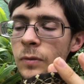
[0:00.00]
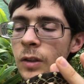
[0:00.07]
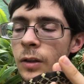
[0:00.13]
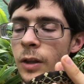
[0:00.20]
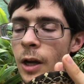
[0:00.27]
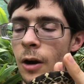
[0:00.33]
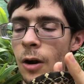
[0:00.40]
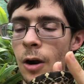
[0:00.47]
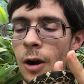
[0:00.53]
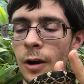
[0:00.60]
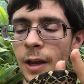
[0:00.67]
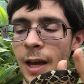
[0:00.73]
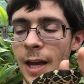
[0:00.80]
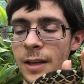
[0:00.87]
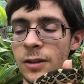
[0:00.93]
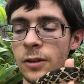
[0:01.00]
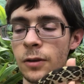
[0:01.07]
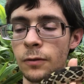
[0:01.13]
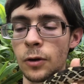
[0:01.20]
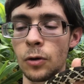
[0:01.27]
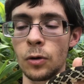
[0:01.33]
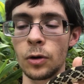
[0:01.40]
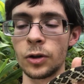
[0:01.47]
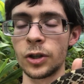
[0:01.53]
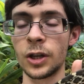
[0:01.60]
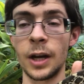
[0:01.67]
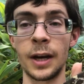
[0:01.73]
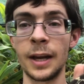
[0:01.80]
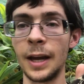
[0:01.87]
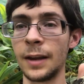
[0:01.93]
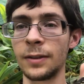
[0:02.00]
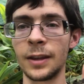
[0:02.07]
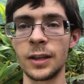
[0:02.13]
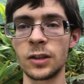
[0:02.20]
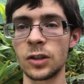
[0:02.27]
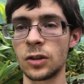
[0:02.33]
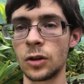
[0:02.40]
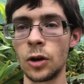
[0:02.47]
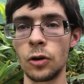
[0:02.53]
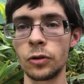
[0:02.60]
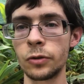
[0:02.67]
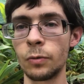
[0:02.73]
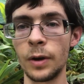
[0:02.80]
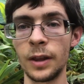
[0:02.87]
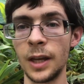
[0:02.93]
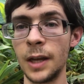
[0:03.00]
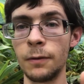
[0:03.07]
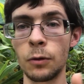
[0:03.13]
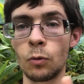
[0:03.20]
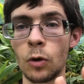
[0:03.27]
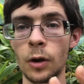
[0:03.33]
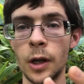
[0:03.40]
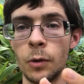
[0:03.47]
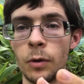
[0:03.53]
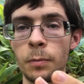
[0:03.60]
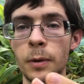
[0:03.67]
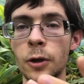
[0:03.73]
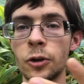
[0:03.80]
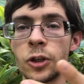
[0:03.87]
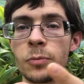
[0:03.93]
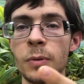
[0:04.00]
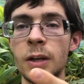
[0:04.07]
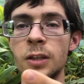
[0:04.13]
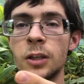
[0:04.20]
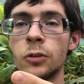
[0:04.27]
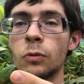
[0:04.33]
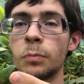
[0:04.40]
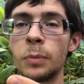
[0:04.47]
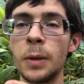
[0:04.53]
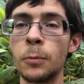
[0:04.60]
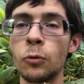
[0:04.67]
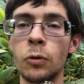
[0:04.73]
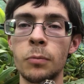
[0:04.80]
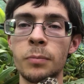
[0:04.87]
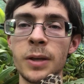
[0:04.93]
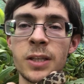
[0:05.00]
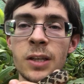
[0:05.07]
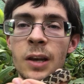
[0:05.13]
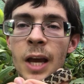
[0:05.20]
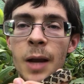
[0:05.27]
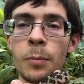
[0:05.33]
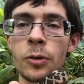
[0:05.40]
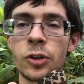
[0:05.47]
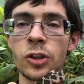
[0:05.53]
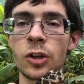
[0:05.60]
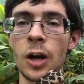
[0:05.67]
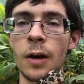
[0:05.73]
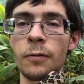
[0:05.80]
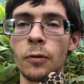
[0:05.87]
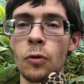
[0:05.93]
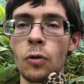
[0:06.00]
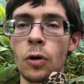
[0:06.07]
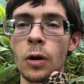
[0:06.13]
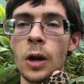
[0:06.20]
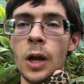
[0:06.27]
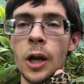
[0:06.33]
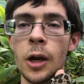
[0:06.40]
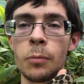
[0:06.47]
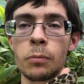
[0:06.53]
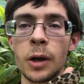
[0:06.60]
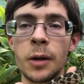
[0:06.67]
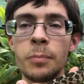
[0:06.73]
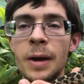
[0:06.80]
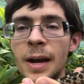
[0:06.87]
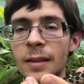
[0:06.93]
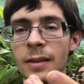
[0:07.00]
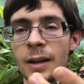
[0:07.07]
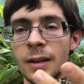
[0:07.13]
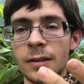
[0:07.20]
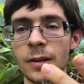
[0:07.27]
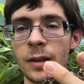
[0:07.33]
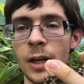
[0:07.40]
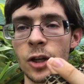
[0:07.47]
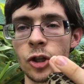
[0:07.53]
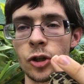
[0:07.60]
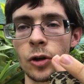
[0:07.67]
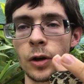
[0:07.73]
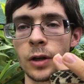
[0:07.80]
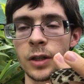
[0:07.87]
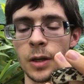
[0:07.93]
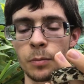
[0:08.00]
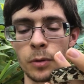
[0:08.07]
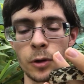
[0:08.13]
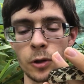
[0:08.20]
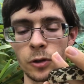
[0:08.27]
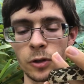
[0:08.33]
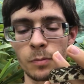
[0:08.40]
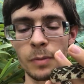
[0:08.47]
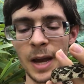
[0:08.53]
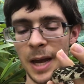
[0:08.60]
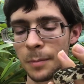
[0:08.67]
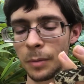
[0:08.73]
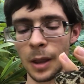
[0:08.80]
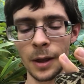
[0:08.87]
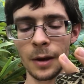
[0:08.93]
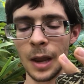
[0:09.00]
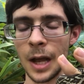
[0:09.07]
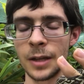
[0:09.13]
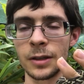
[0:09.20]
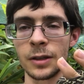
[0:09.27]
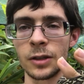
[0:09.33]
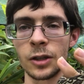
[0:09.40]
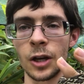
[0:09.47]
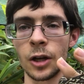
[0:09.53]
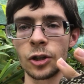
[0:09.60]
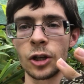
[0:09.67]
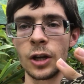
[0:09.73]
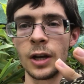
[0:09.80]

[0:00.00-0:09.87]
There are cases, of course, and again, this goes with even working with pure species, when people will mislabel stuff or breed back things that they shouldn't and produce bad bloodlines and such.